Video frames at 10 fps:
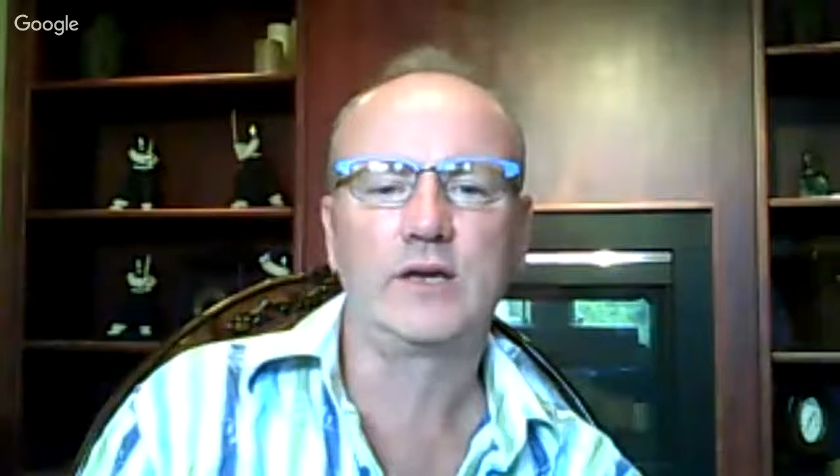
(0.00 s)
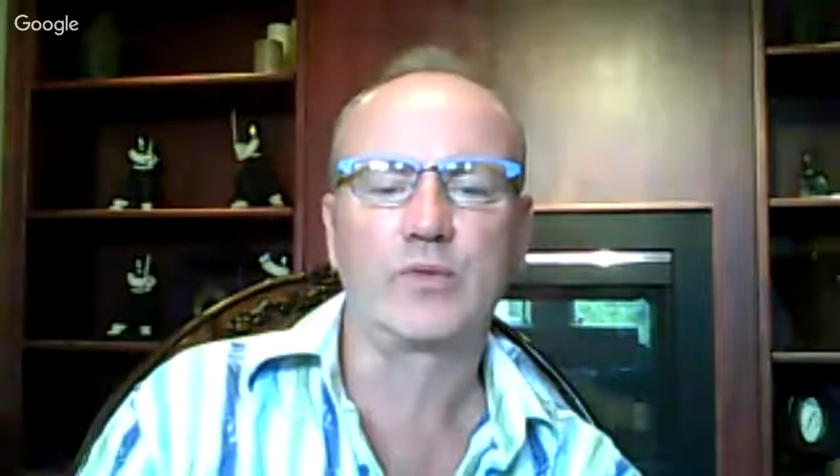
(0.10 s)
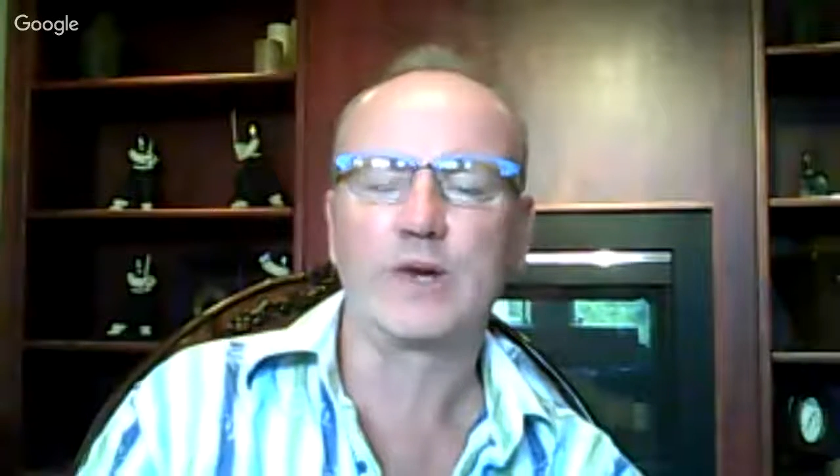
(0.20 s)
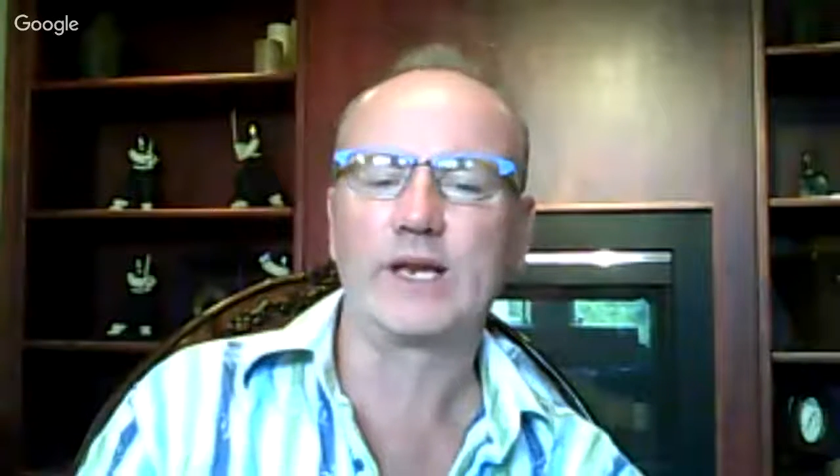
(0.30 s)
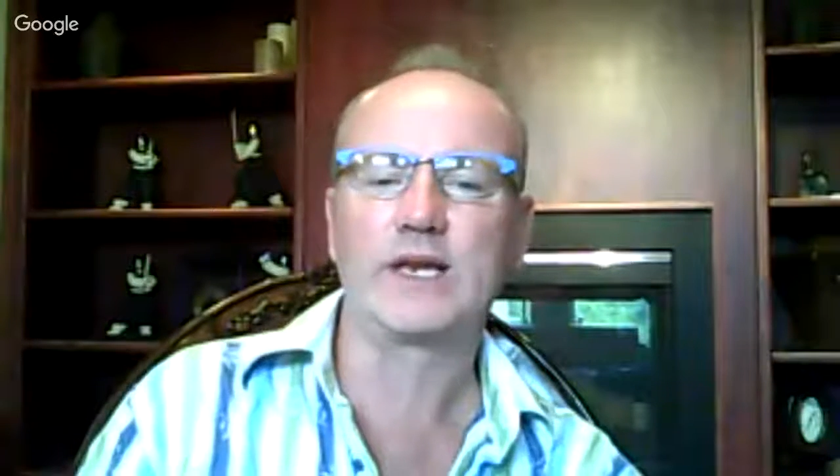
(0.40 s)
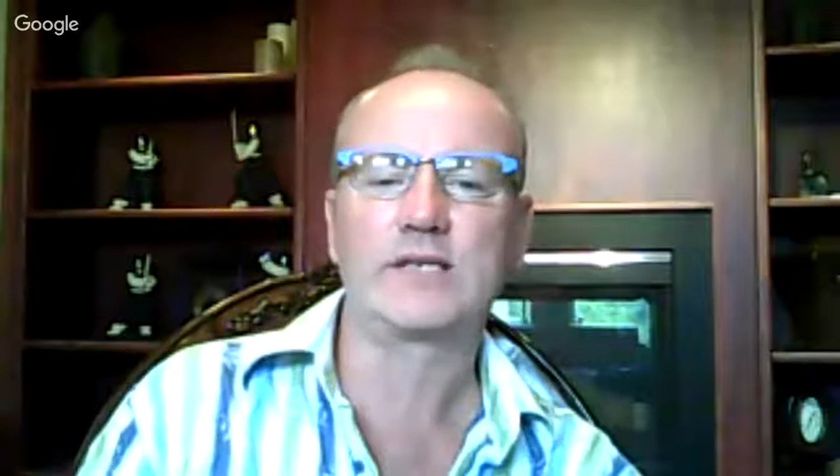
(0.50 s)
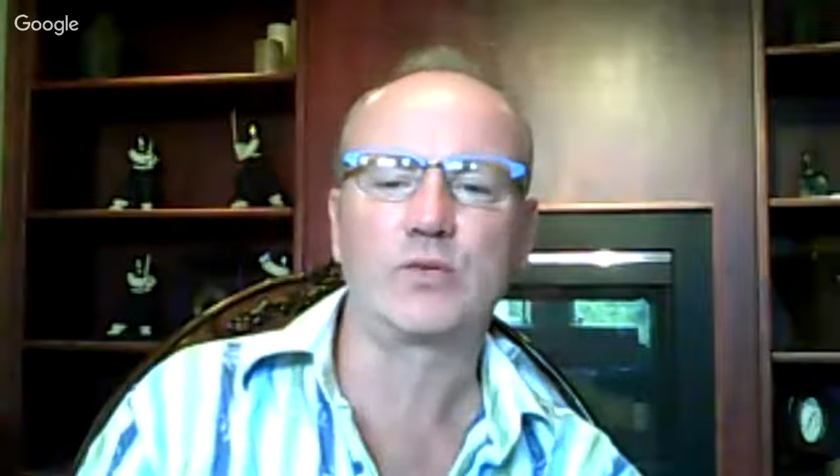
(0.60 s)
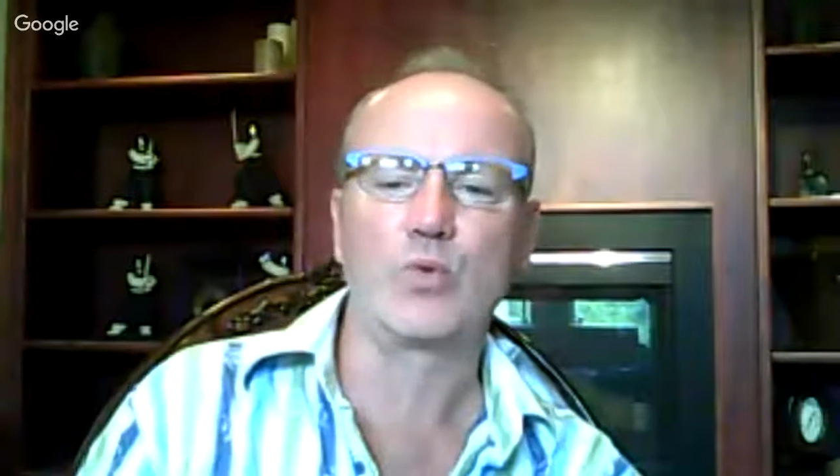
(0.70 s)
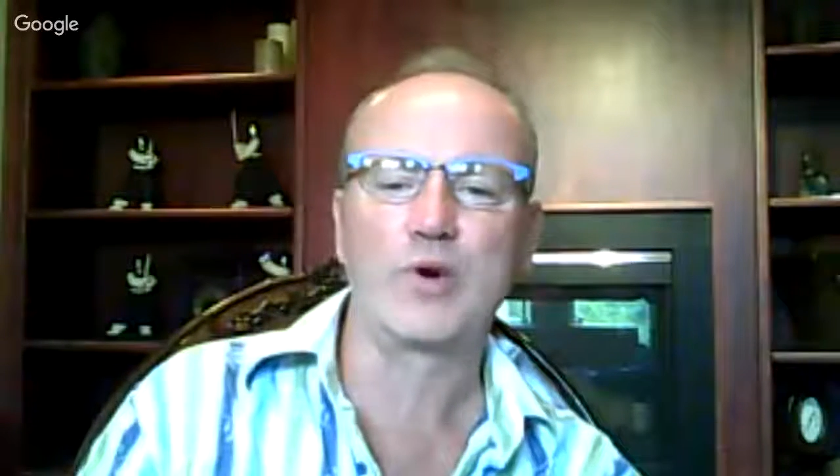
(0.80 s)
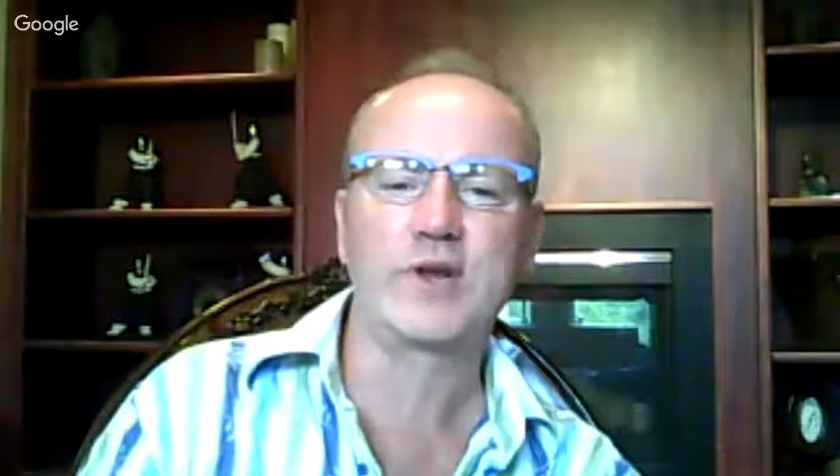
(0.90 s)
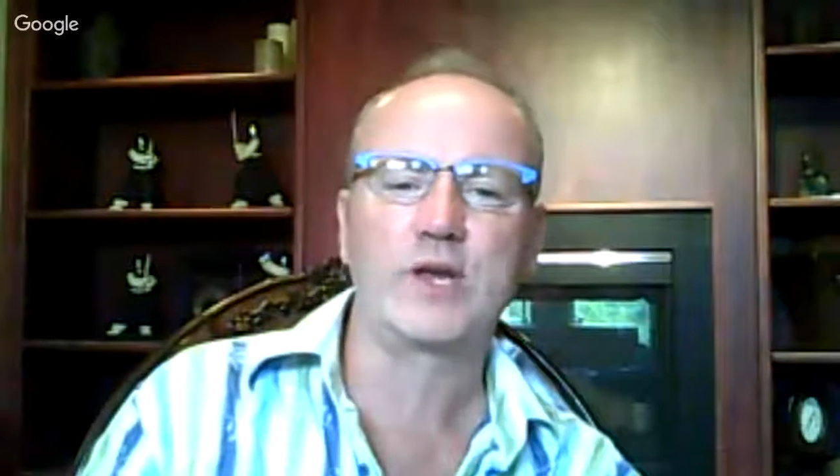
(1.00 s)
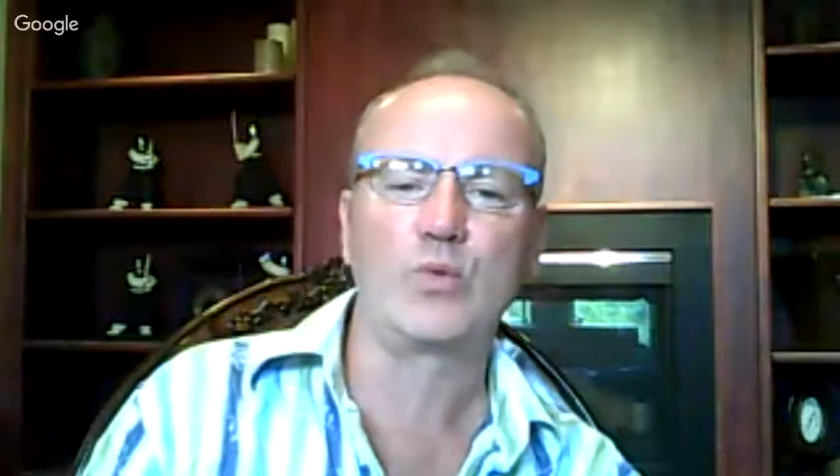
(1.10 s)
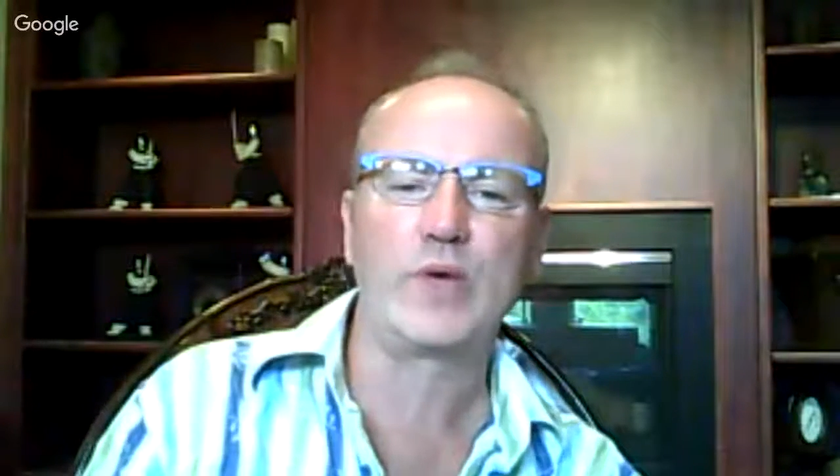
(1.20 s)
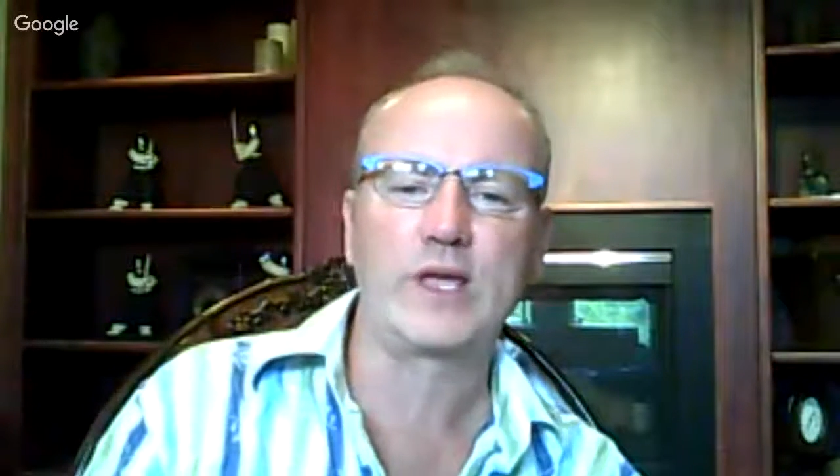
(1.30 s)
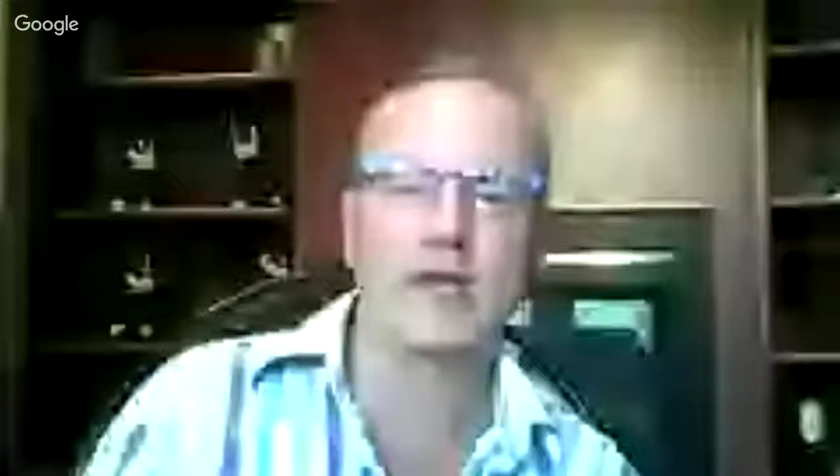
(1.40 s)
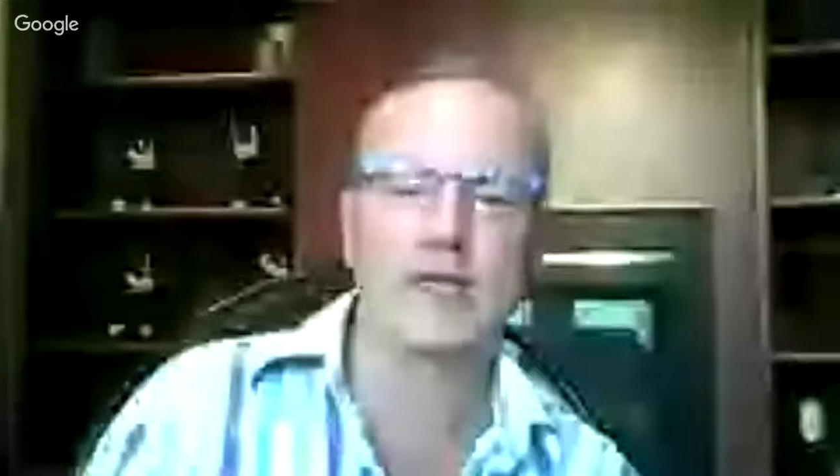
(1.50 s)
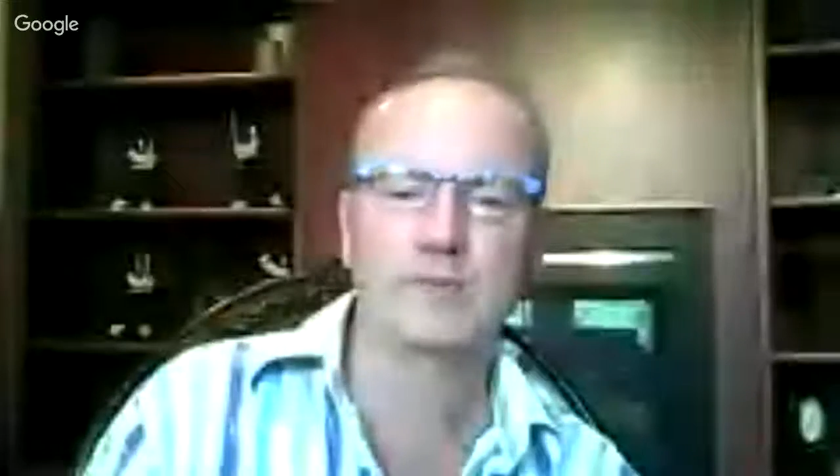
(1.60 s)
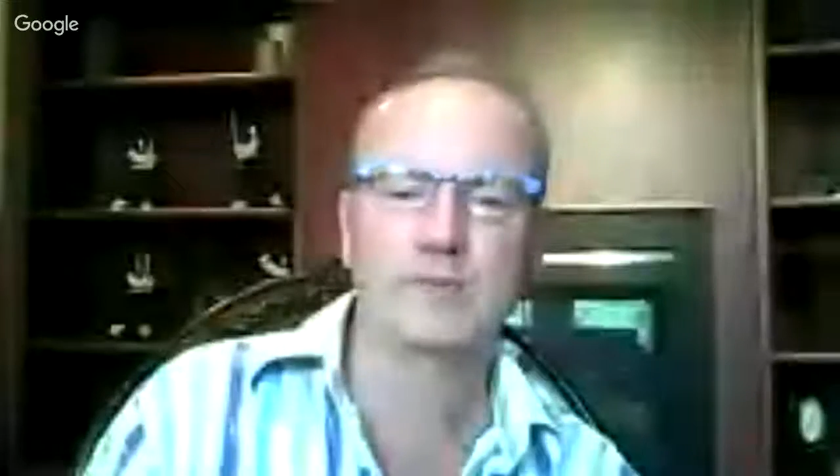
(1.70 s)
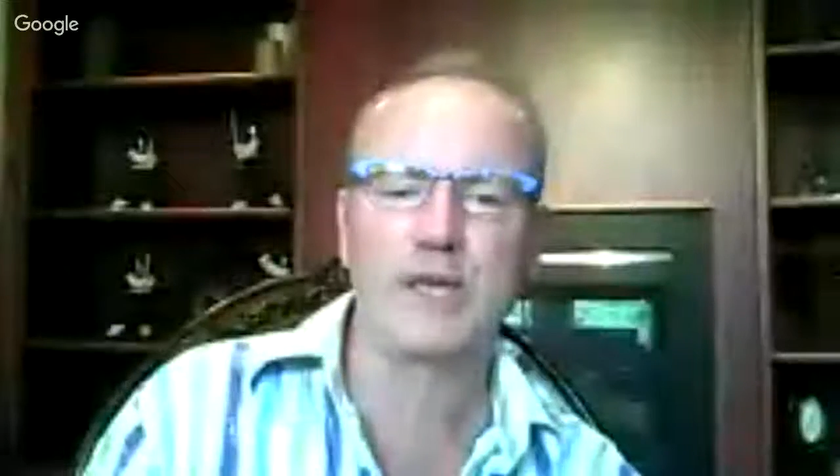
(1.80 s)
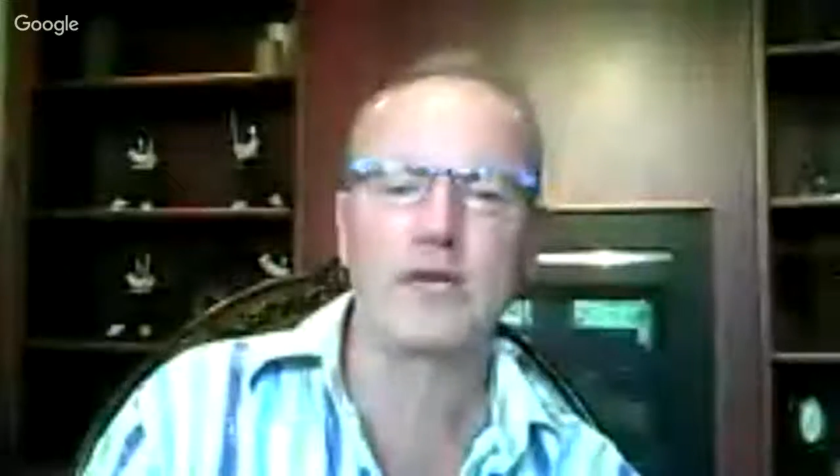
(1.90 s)
It really doesn't work, and we can
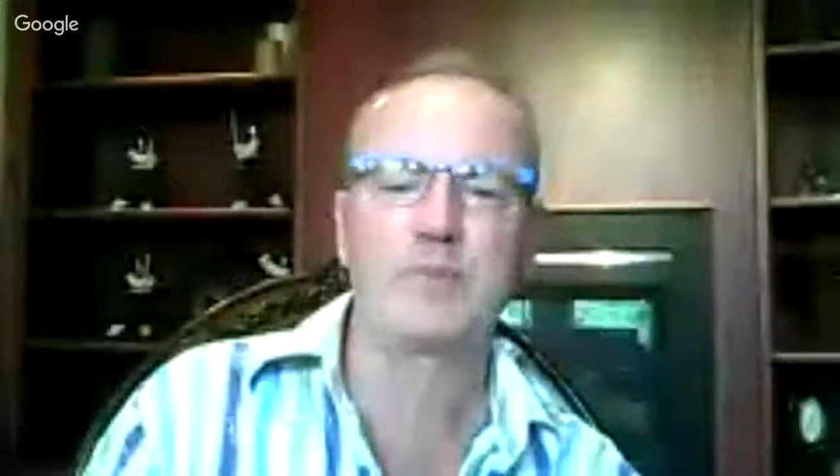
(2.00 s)
explain to